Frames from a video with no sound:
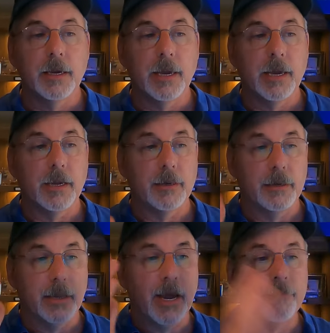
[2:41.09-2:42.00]

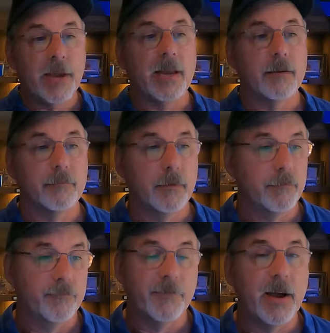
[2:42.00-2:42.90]
And I've had
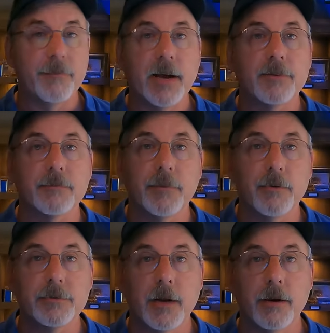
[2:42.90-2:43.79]
5,000
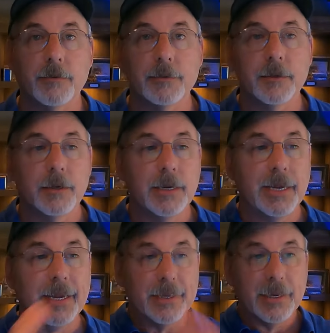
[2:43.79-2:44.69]
postcards
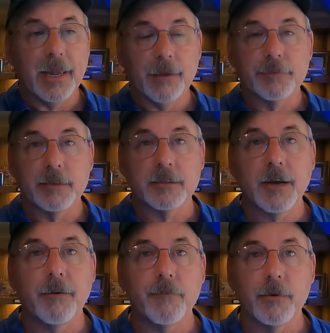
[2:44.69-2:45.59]
in the Epson
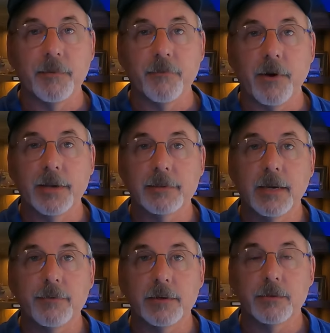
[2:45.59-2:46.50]
software before I
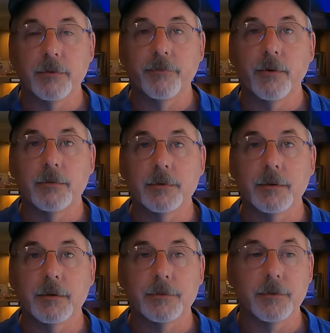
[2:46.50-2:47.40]
saved it to a
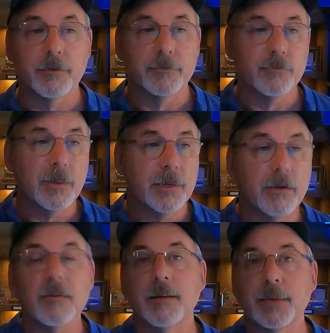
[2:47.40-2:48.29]
folder. So there's really
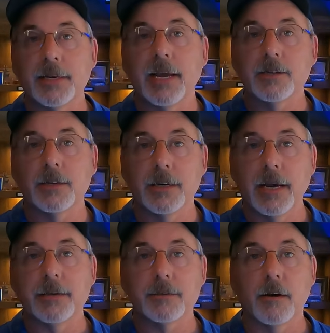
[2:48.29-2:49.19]
no limitation that
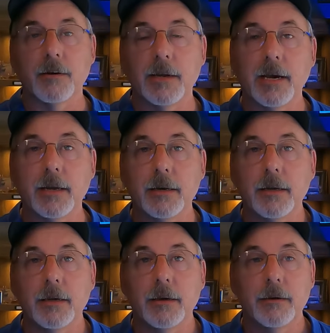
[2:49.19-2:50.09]
I saw yet,
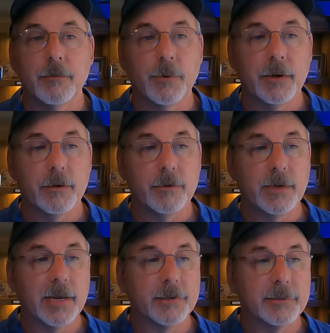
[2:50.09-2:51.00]
where you
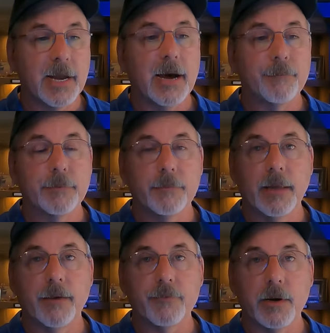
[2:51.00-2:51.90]
got to stop and
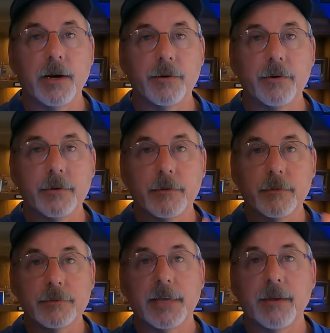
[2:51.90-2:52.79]
after 100 and
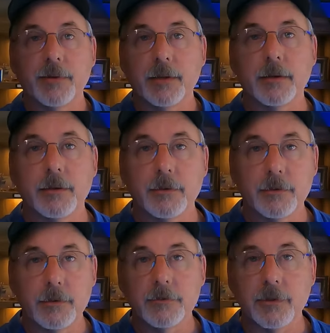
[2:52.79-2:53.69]
save it and
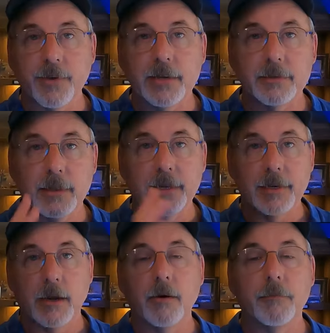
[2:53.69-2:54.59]
do stuff. I just let
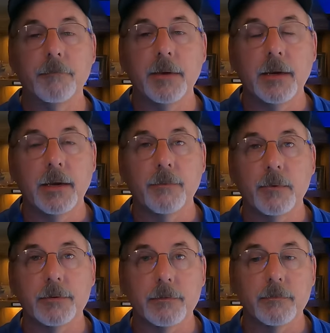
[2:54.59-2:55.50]
it go, and
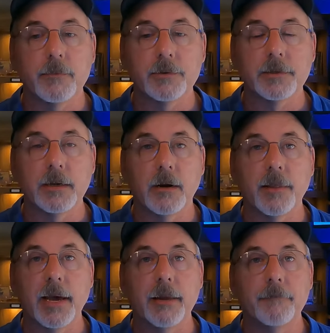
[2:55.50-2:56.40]
we'll see all
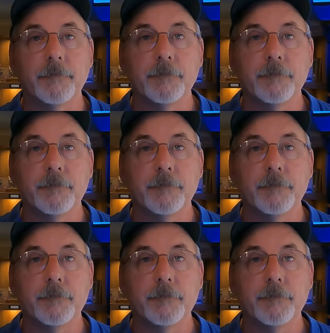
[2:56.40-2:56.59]
that.